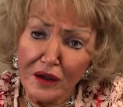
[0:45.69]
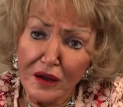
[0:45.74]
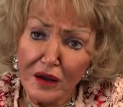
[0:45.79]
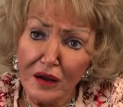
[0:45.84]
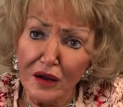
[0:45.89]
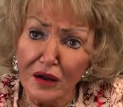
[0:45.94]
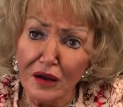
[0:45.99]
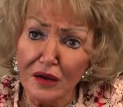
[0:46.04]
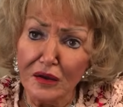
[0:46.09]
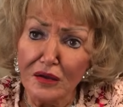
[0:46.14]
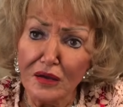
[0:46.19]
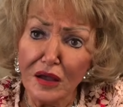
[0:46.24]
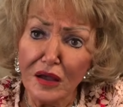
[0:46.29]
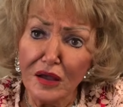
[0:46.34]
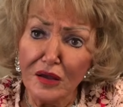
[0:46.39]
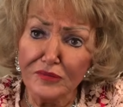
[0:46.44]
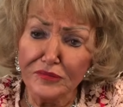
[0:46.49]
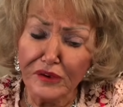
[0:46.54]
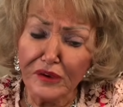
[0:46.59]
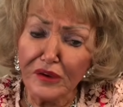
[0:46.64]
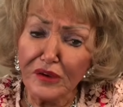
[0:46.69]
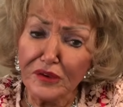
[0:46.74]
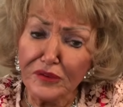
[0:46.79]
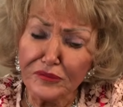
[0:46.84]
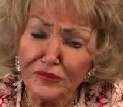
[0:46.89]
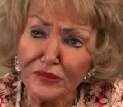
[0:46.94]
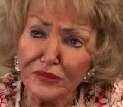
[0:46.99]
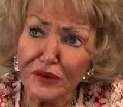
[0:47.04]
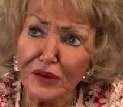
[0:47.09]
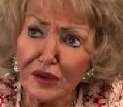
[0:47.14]
and very,
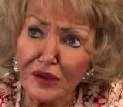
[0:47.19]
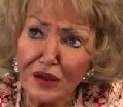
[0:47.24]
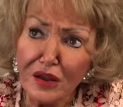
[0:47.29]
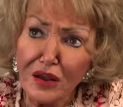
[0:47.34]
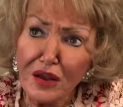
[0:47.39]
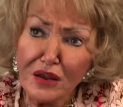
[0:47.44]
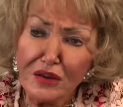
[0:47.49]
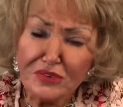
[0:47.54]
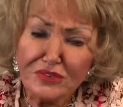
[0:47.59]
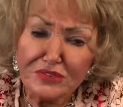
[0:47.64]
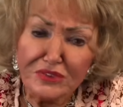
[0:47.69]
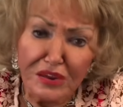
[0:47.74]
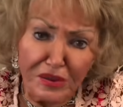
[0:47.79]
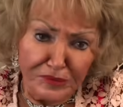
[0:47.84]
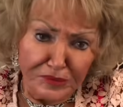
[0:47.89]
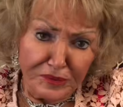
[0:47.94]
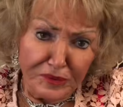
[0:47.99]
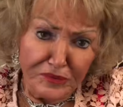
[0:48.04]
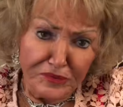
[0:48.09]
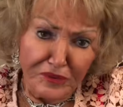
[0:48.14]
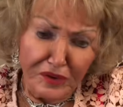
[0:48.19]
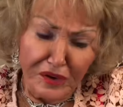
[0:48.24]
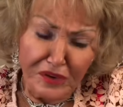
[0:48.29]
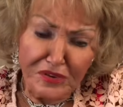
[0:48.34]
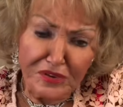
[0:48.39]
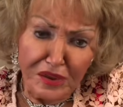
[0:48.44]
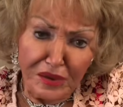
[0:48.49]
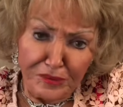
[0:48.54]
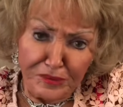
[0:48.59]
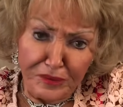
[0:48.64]
very deep, very
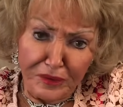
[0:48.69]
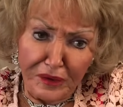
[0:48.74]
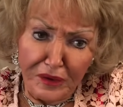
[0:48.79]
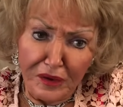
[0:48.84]
deep.